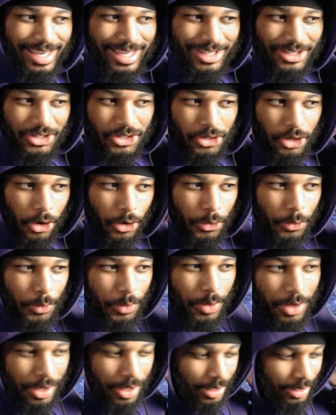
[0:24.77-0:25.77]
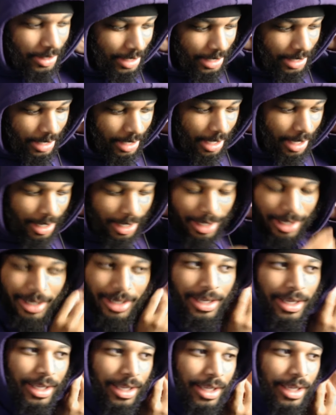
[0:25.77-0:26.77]
didn't show the,
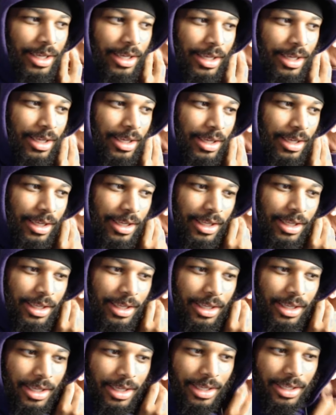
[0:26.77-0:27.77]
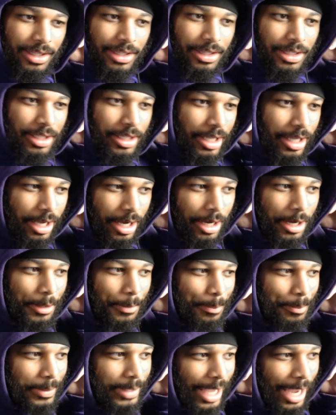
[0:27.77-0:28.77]
uh, the uh,
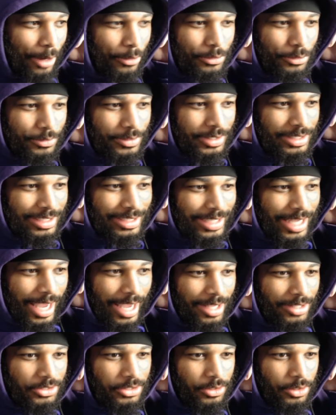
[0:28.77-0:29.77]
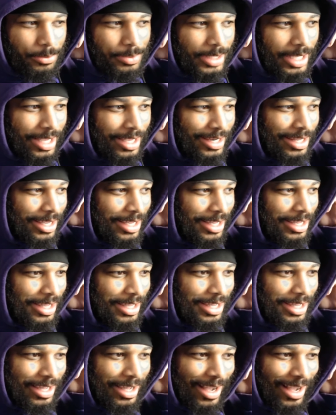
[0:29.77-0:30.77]
characters and the scans, you know what I'm saying?
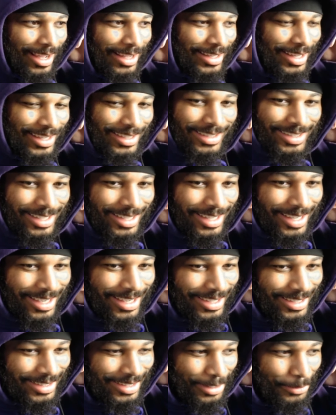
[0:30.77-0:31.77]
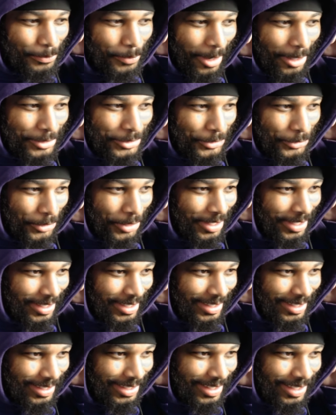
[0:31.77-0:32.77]
I guess the hmm. uh, the roster.
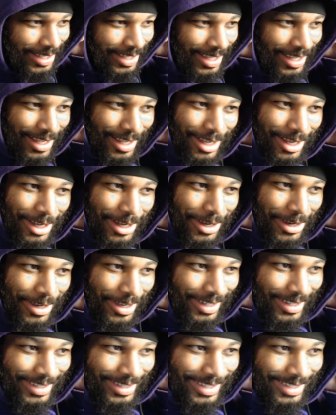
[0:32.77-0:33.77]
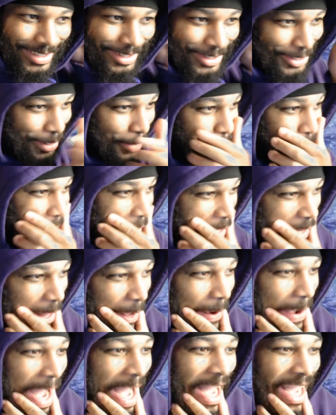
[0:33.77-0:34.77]
We need to start you up. Oh,
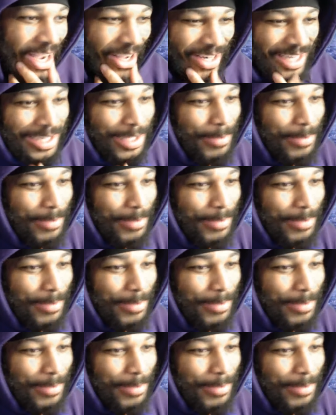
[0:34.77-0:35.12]
Piccolo! I hold on.